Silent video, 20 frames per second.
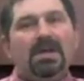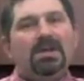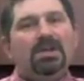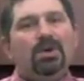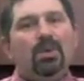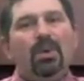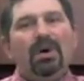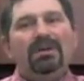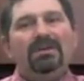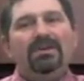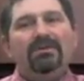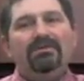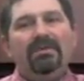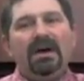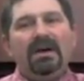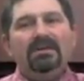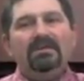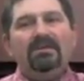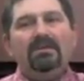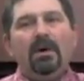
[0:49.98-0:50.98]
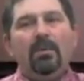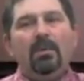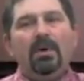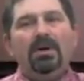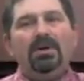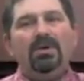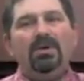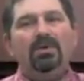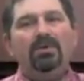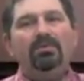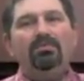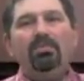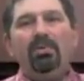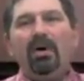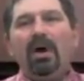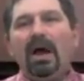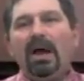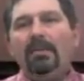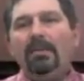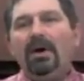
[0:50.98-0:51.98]
You want to find someone whose
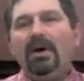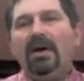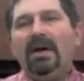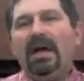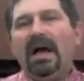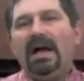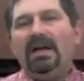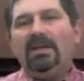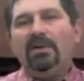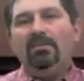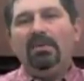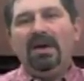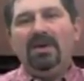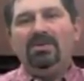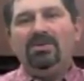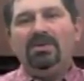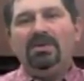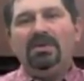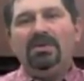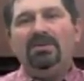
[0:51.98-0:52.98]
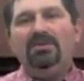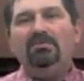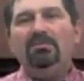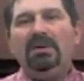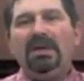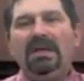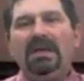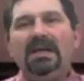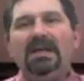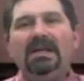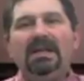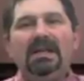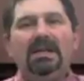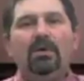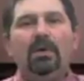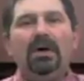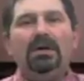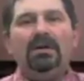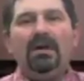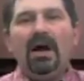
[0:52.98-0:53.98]
primary occupation is being an
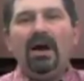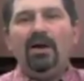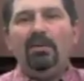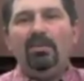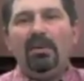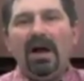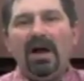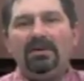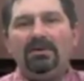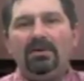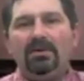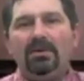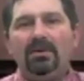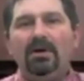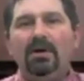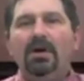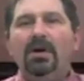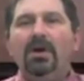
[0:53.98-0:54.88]
equine chiropractor